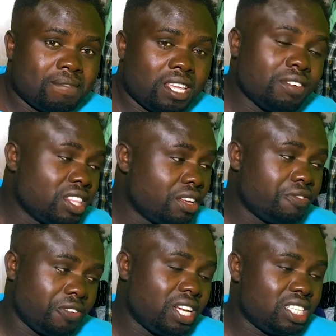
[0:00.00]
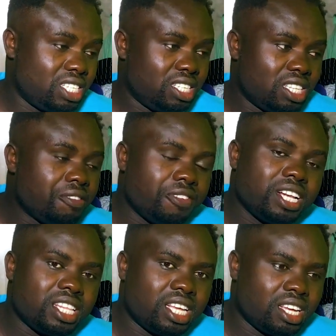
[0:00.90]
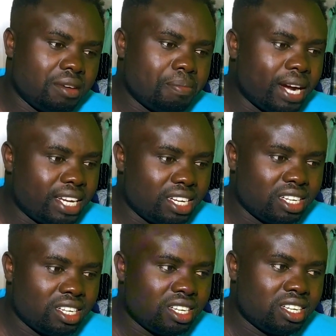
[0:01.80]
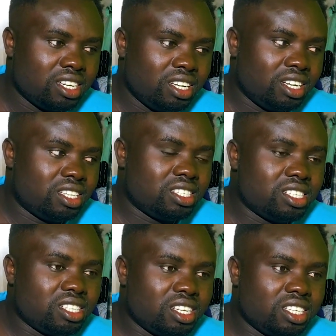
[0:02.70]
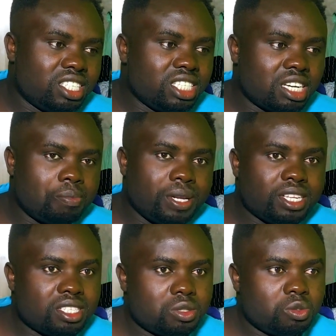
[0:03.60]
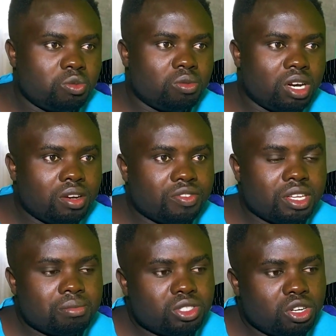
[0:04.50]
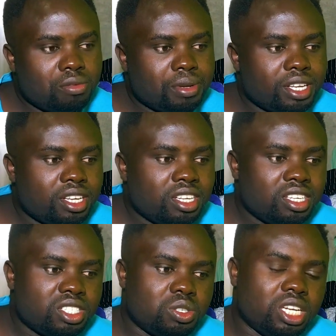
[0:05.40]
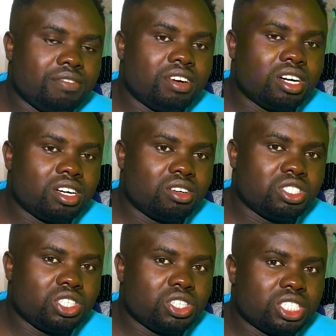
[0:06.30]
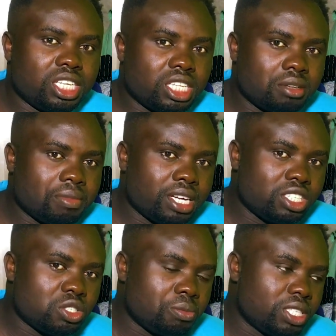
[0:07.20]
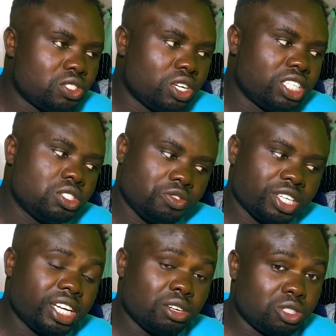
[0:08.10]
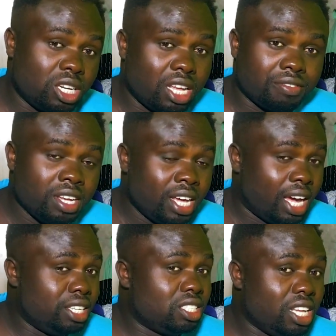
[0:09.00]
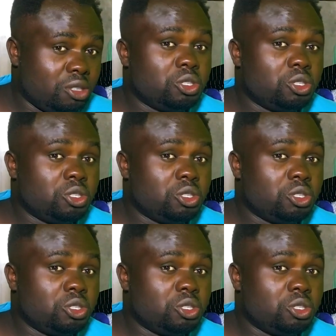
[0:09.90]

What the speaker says: Even they felt the burden. And it reached a place, one of them told me she'll never continue sending money to me, so I need to figure out life. And that